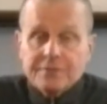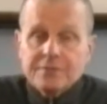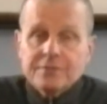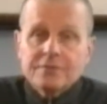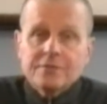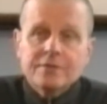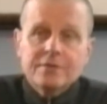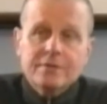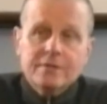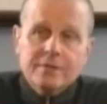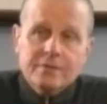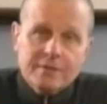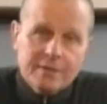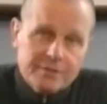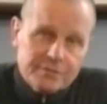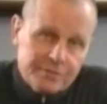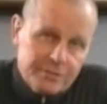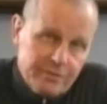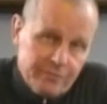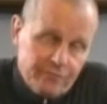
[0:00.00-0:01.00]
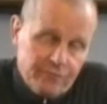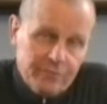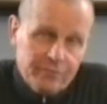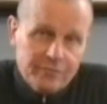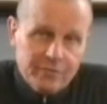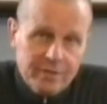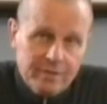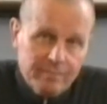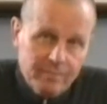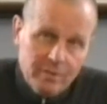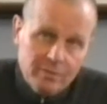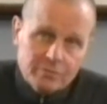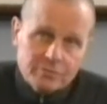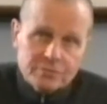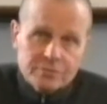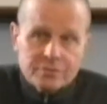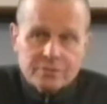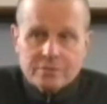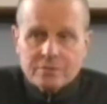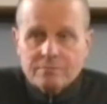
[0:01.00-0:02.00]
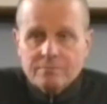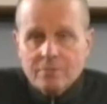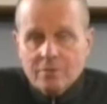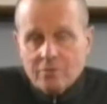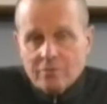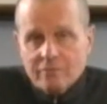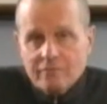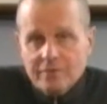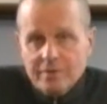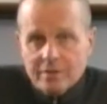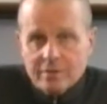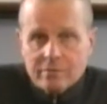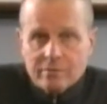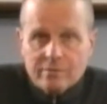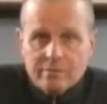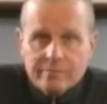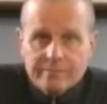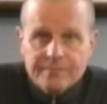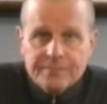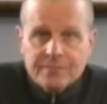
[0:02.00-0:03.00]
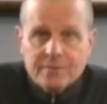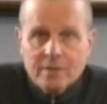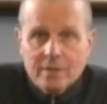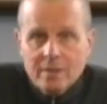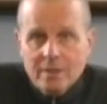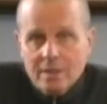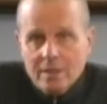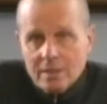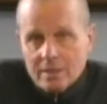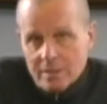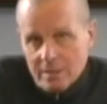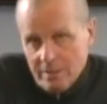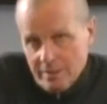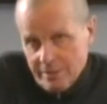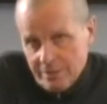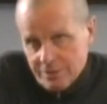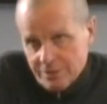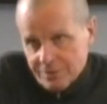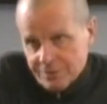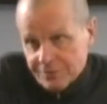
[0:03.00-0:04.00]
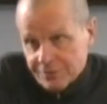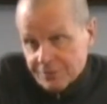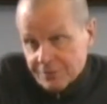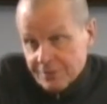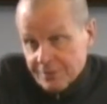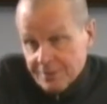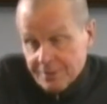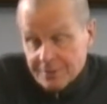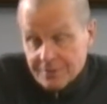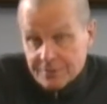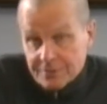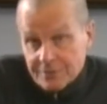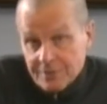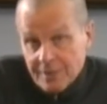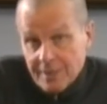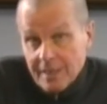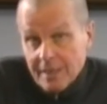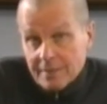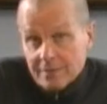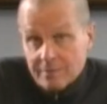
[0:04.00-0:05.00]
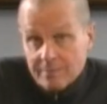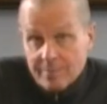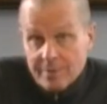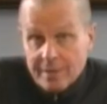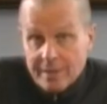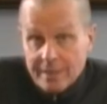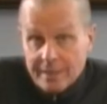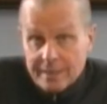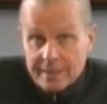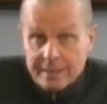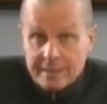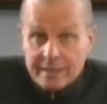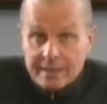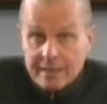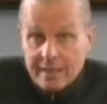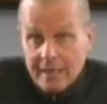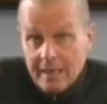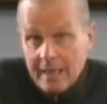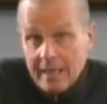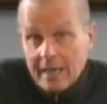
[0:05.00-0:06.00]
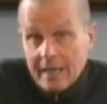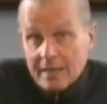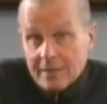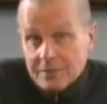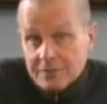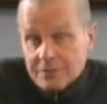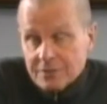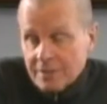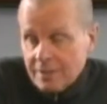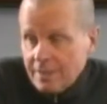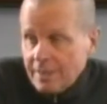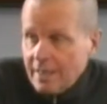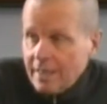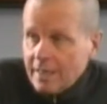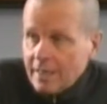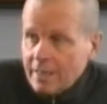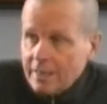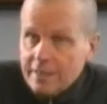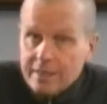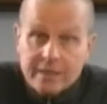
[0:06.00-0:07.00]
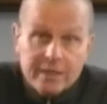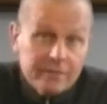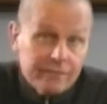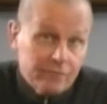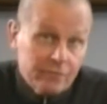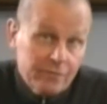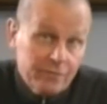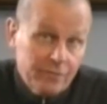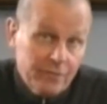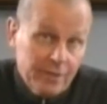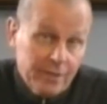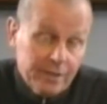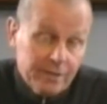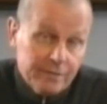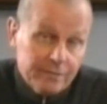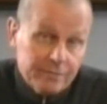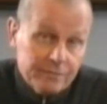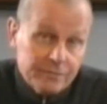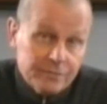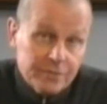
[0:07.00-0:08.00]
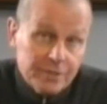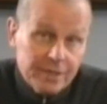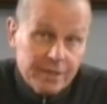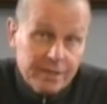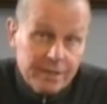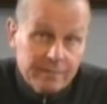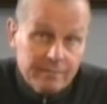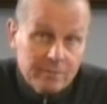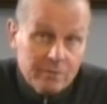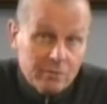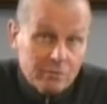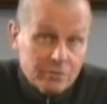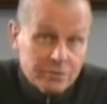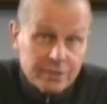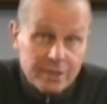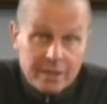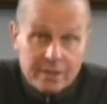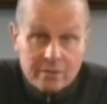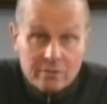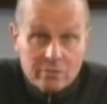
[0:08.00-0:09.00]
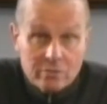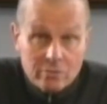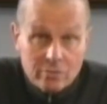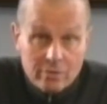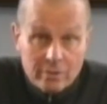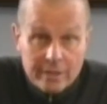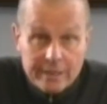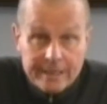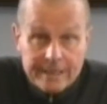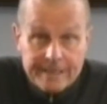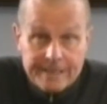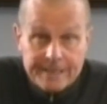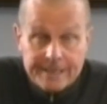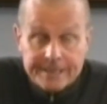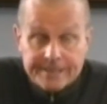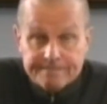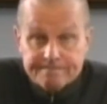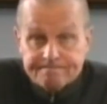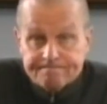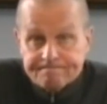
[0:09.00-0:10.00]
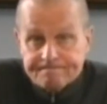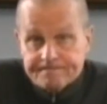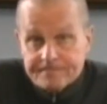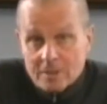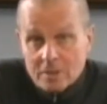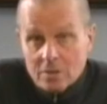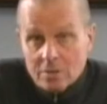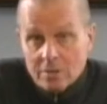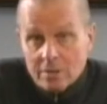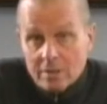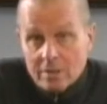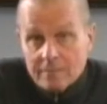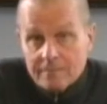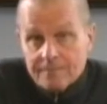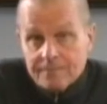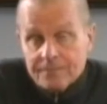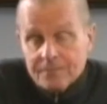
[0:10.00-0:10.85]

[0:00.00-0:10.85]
that's different than most motor vehicle collisions is that the bike acts kinetically different than, say, a motorcycle or a car.